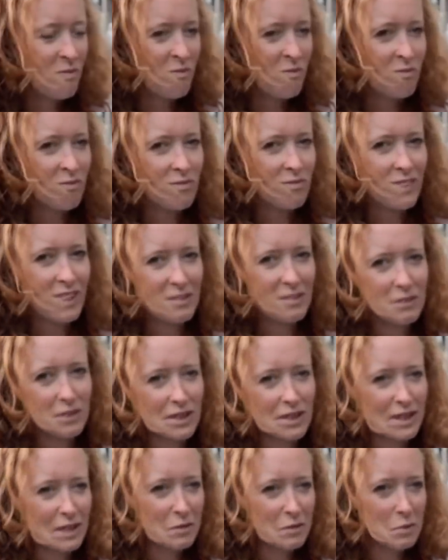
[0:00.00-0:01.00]
Oh,
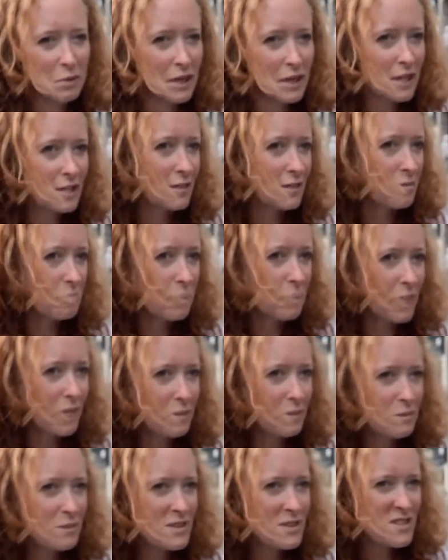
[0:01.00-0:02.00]
I'm a bit ignorant, but I
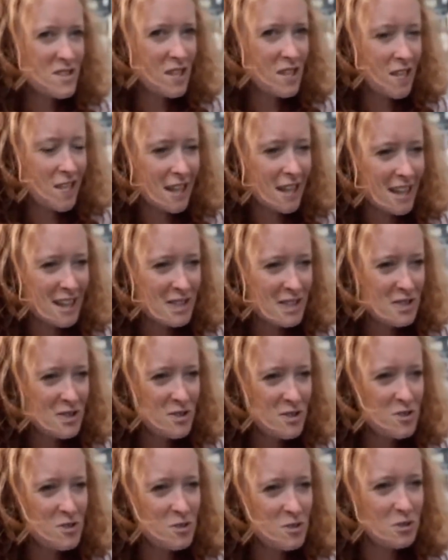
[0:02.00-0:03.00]
would say it's
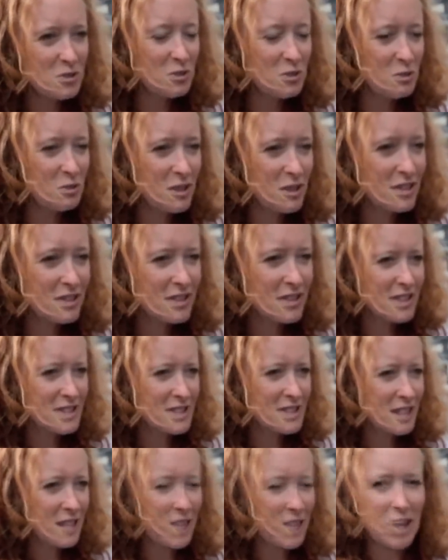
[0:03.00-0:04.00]
to do with
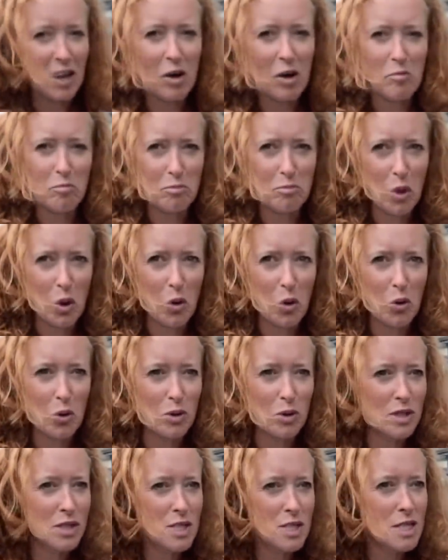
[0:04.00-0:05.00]
digging up
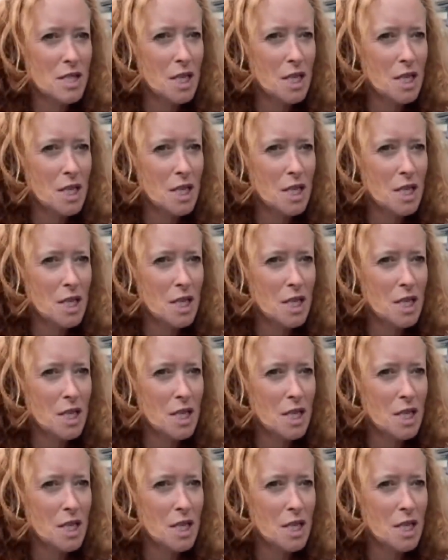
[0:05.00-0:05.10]
bones.